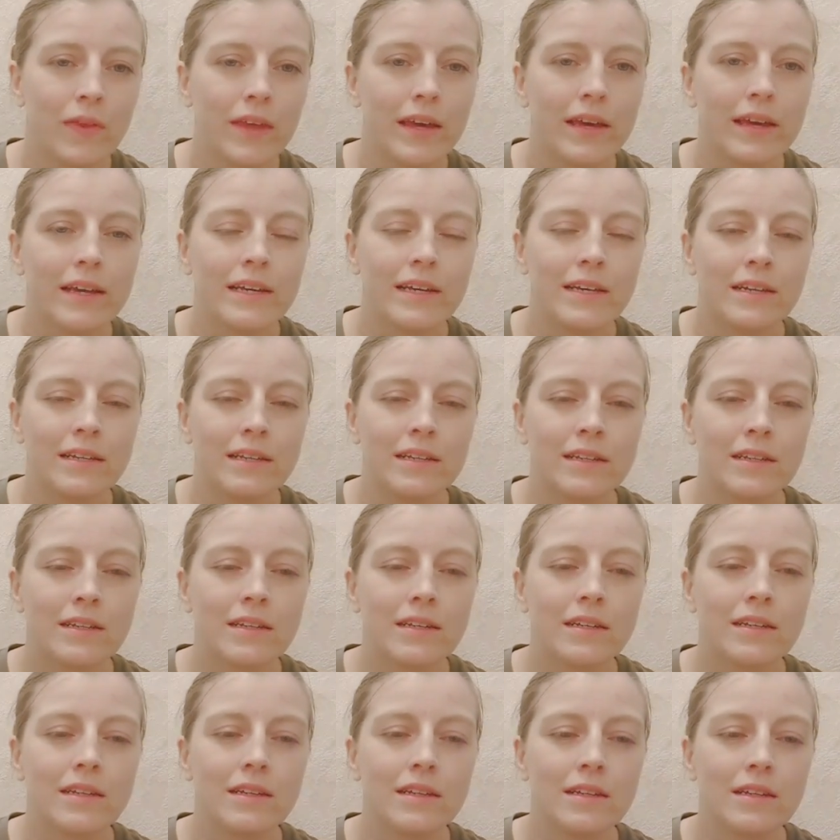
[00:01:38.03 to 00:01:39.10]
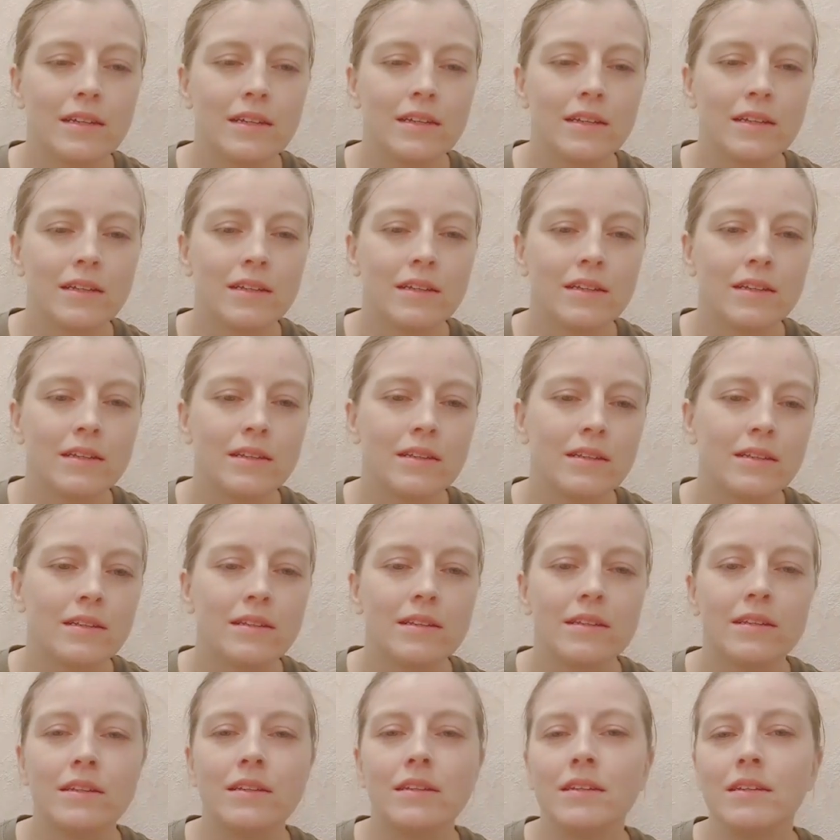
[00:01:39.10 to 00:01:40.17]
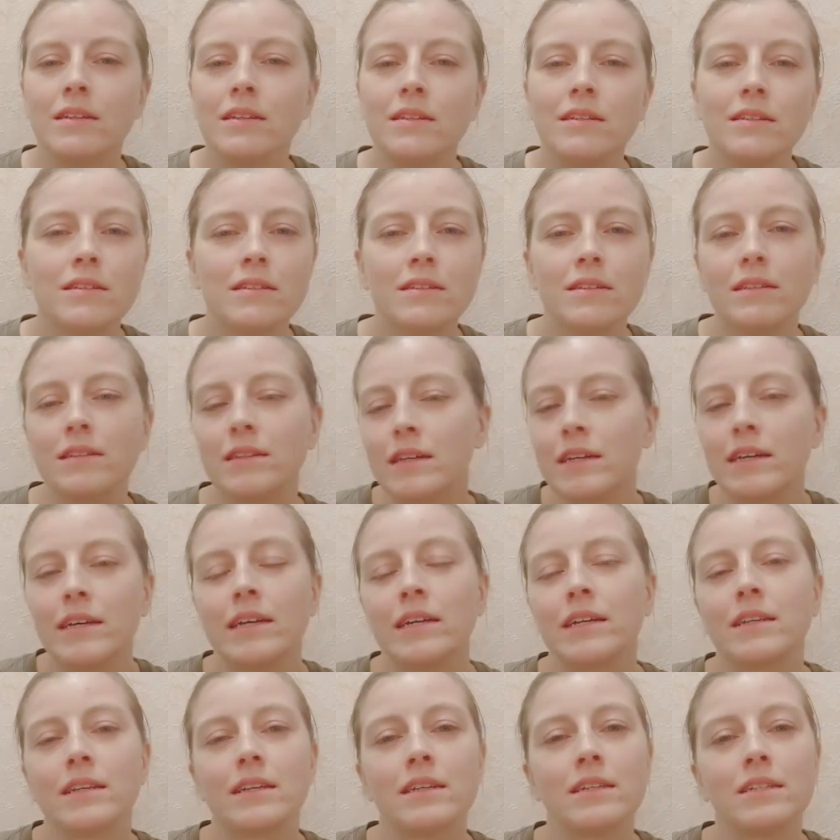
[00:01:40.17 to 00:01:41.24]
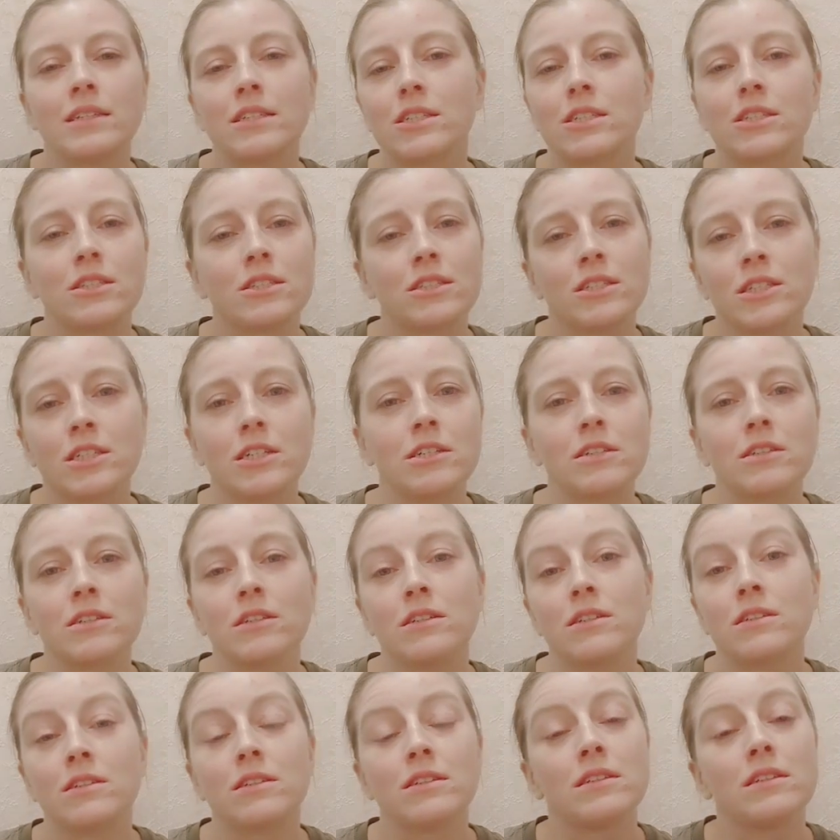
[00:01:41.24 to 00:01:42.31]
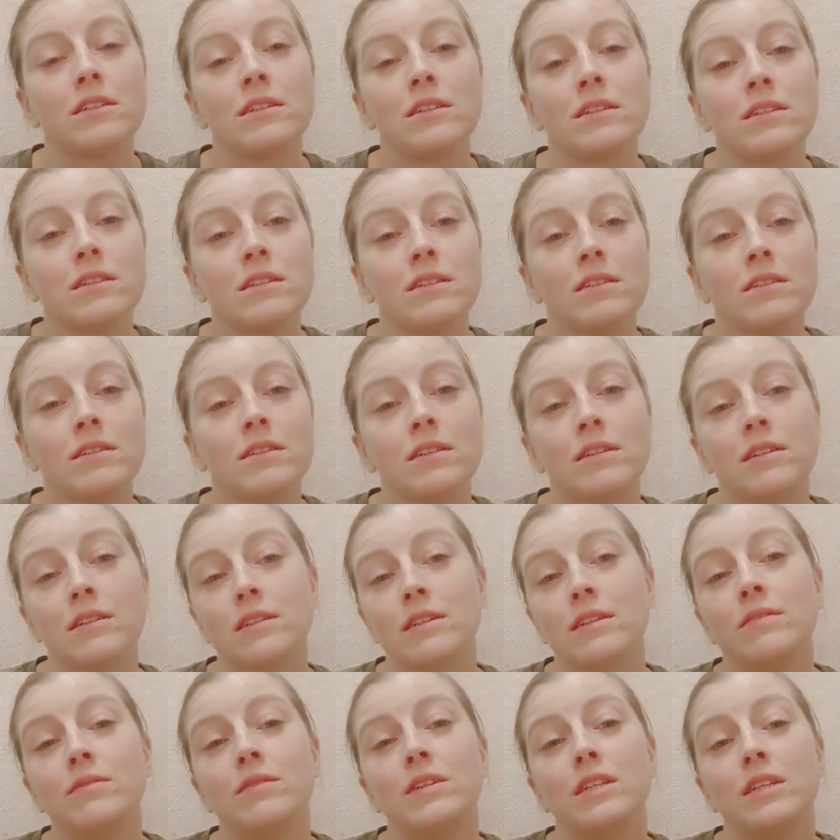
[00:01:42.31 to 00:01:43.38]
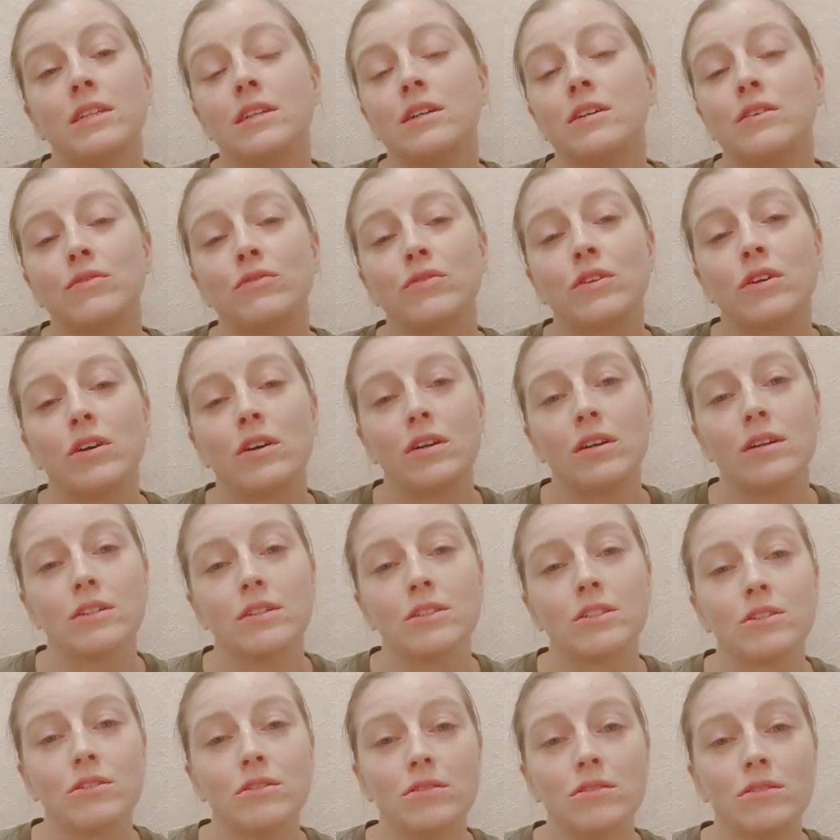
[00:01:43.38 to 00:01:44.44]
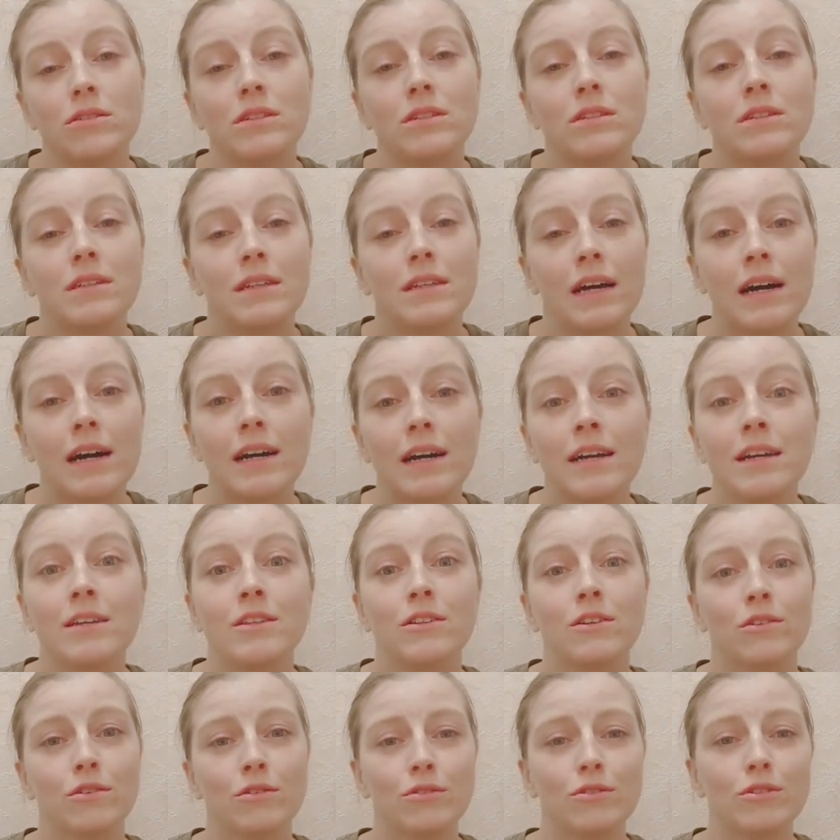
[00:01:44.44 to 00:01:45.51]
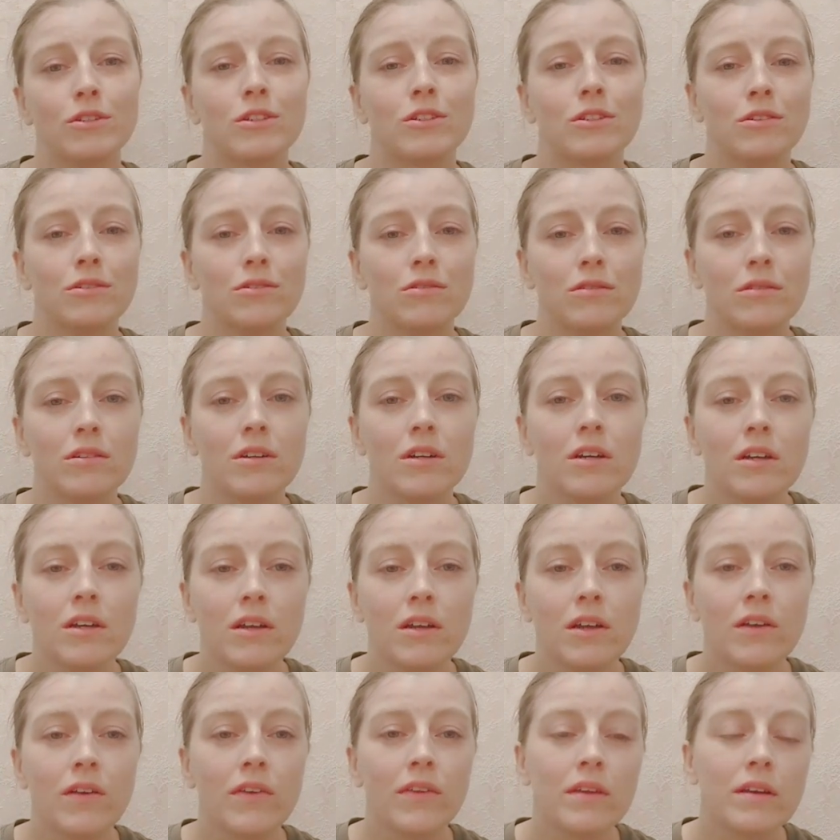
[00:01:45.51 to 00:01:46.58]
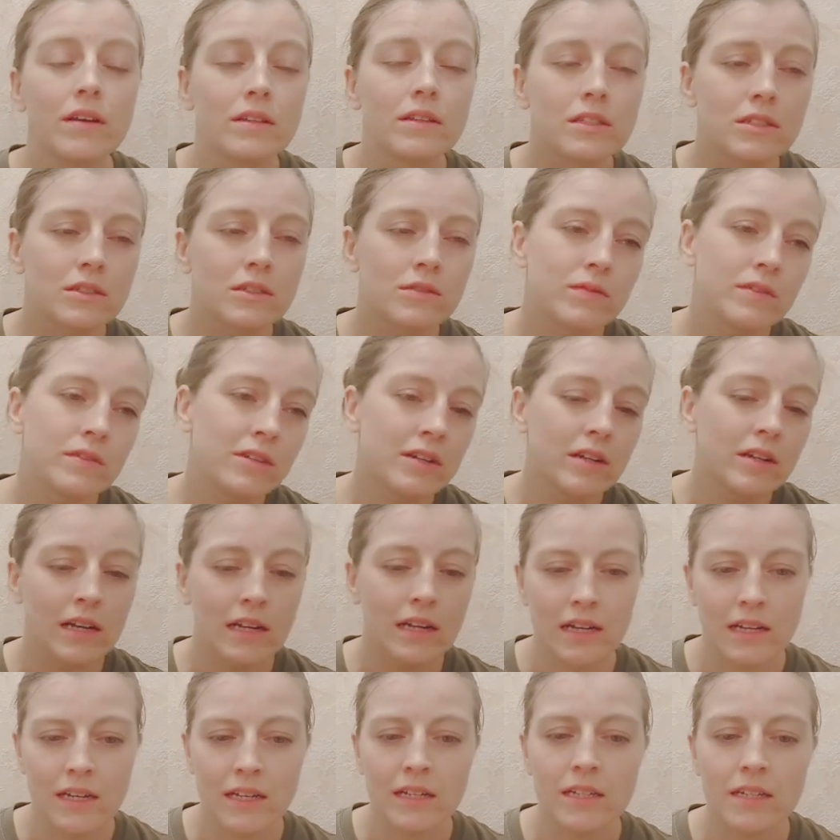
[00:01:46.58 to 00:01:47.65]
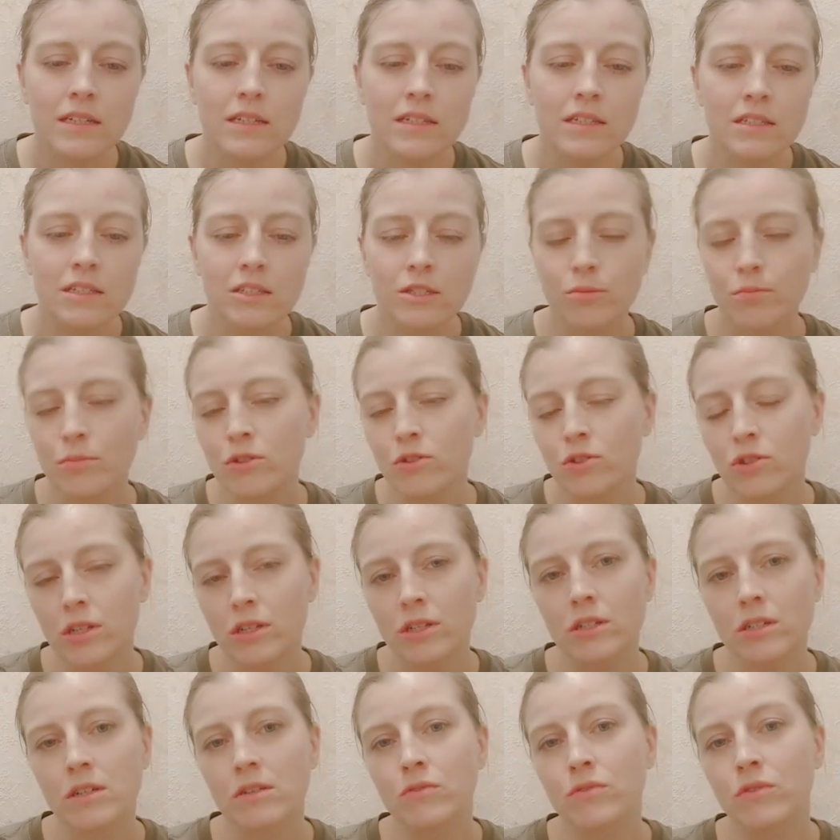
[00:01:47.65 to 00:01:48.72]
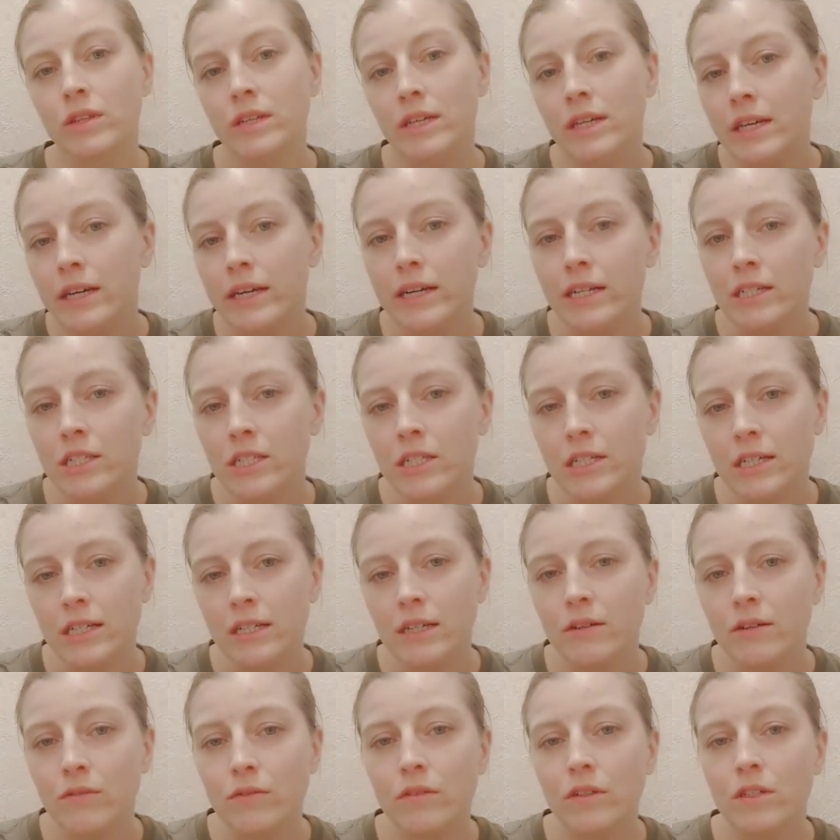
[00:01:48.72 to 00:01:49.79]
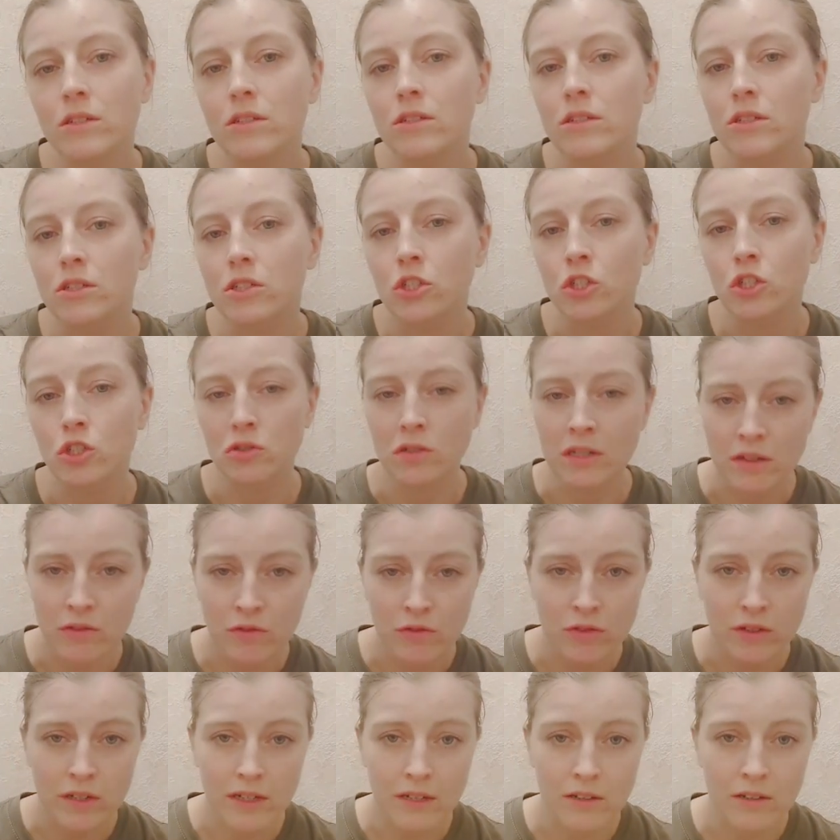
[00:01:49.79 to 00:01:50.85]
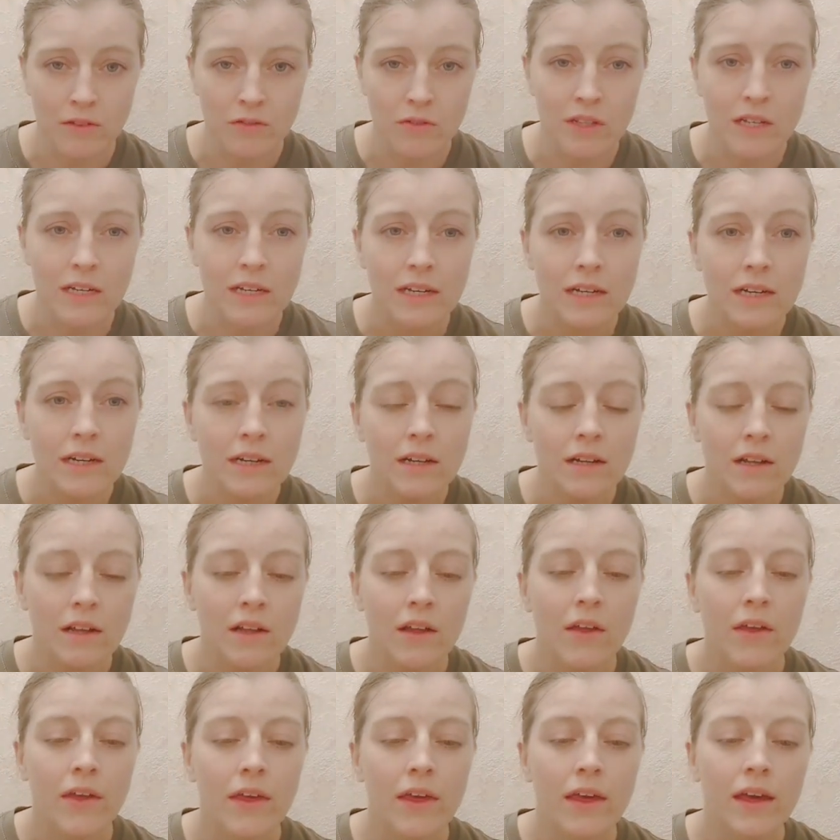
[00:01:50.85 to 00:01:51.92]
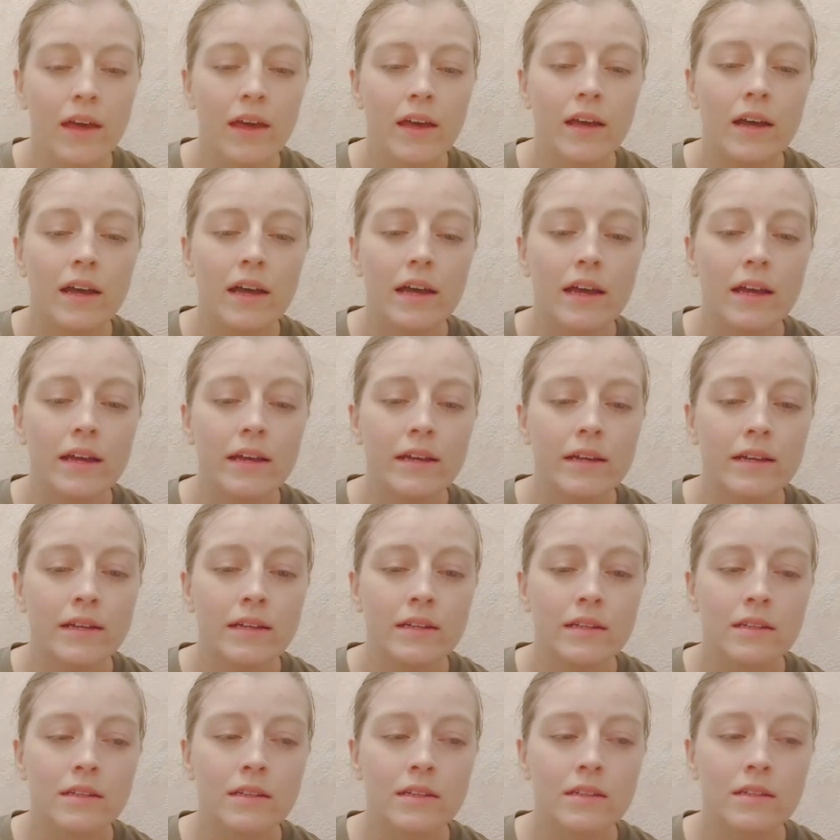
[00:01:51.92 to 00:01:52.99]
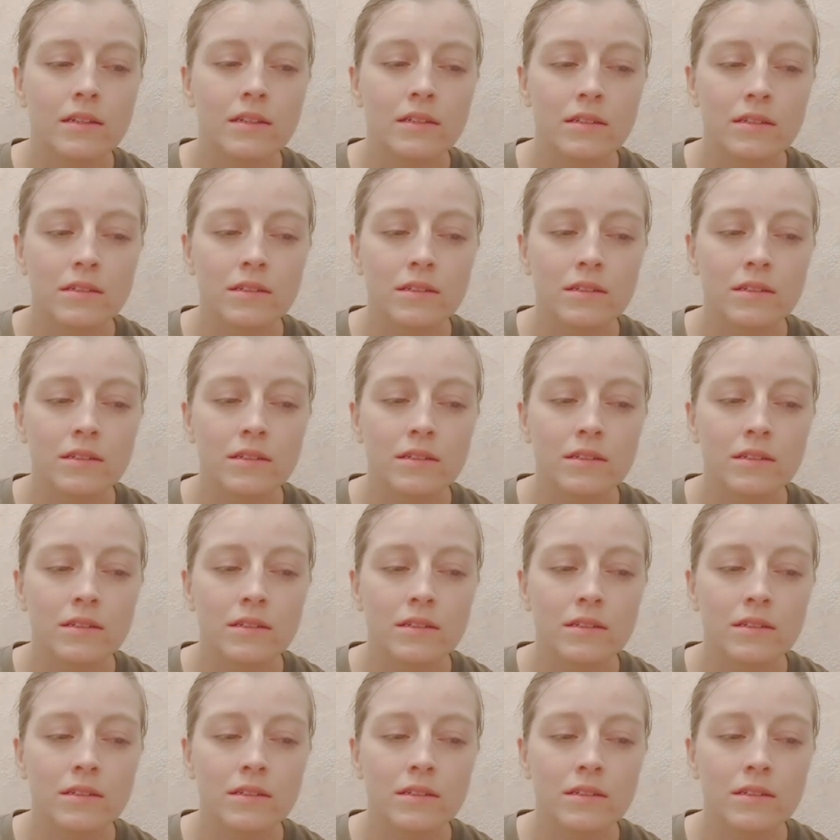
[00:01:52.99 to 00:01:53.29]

and the henna is not even enough color to dye those, so it's very light. It's mostly done for the Cassia, which is strengthening of the hair, and